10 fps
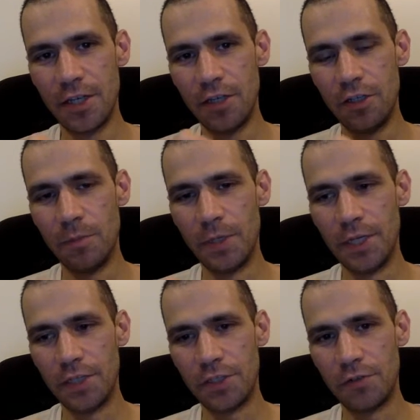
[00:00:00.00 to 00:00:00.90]
in human
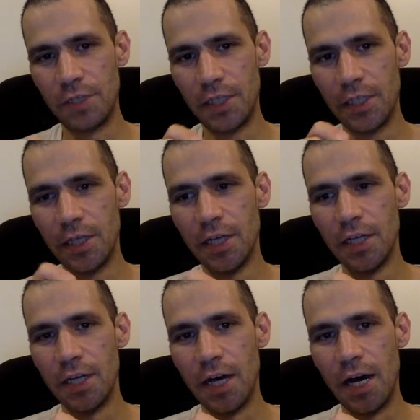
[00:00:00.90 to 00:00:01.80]
history,
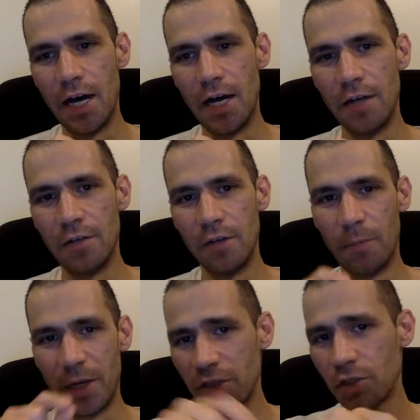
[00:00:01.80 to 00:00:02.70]

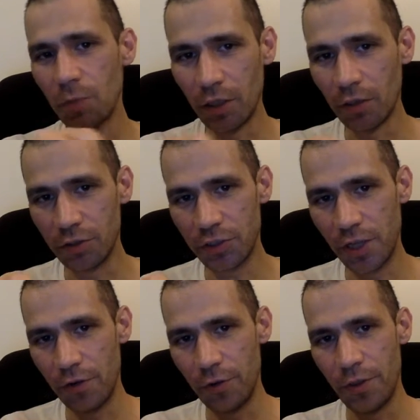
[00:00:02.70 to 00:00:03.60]
by just doing little
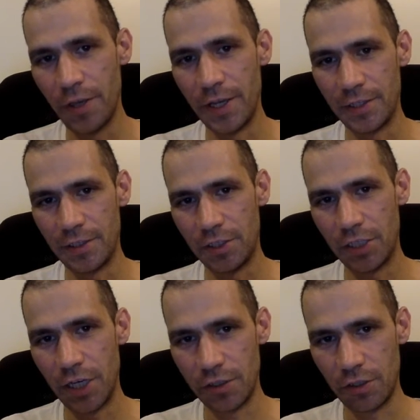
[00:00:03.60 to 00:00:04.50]
subtle things that
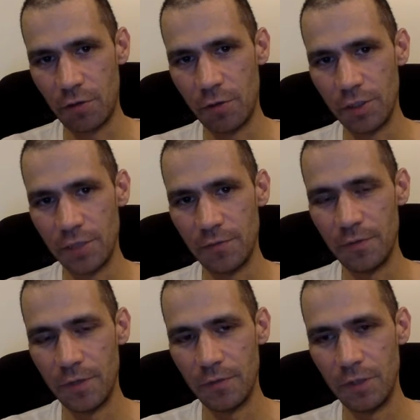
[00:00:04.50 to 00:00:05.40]
change the course
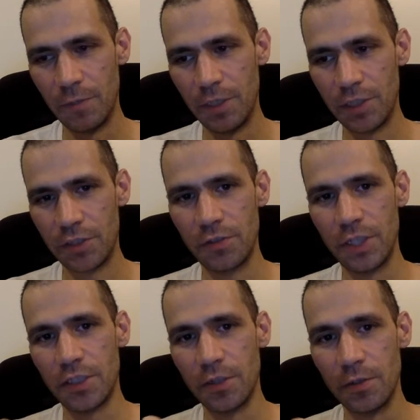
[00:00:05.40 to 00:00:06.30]
of human
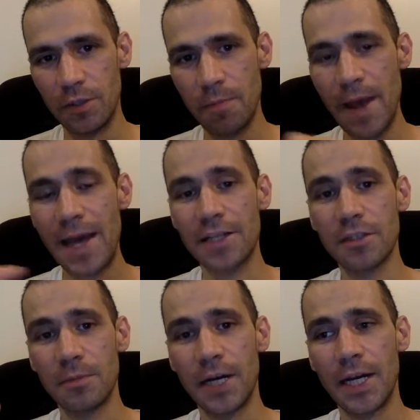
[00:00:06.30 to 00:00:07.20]
history to
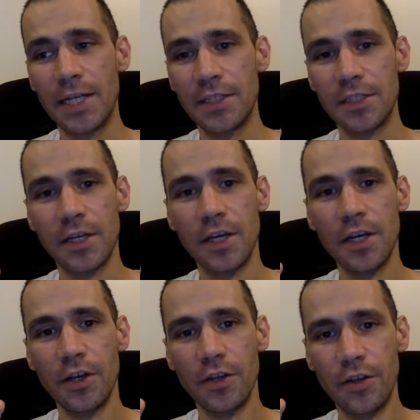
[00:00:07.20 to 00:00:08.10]
maximize
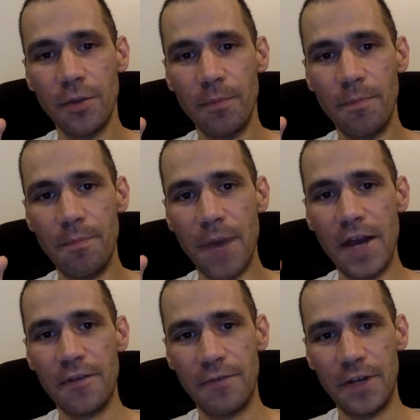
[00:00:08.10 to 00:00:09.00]
the
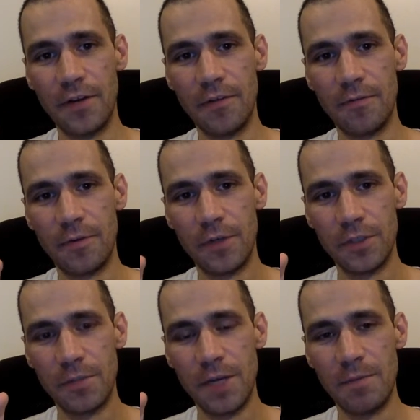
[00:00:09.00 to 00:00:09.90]
benefit for
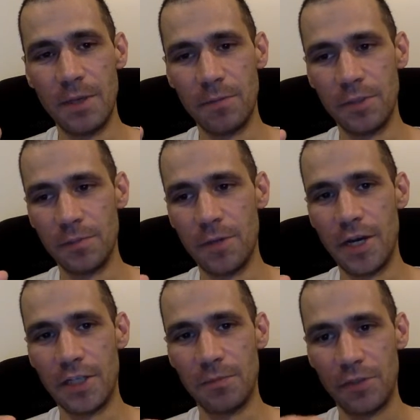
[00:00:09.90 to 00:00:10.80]
as many people as
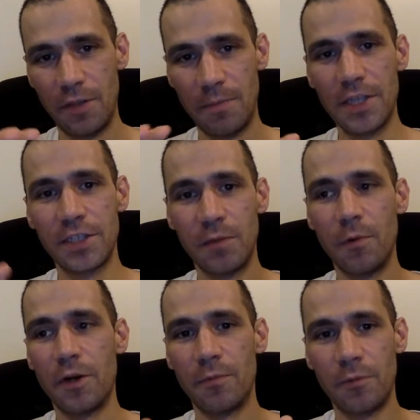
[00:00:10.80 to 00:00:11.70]
possible. So they basically
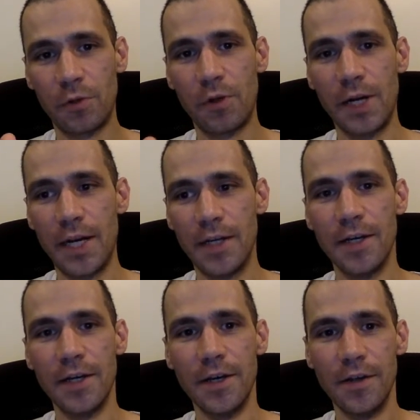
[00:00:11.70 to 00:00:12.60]
want to create
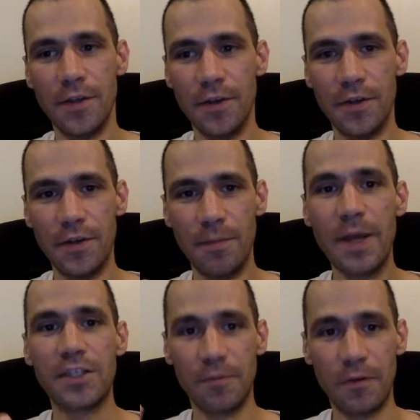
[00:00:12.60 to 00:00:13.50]
the
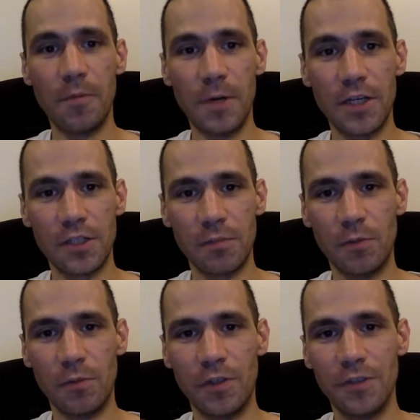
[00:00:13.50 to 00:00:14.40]
best of all possible
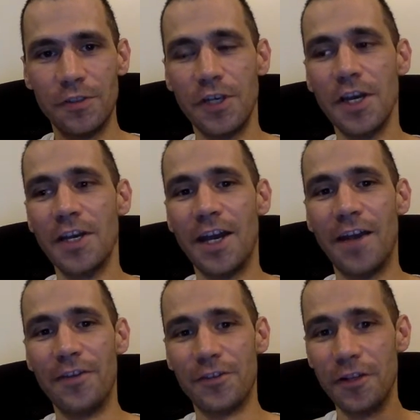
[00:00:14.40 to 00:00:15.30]
worlds.
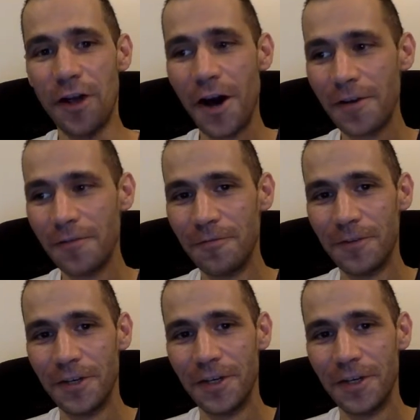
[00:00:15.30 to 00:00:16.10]
And there's a lot of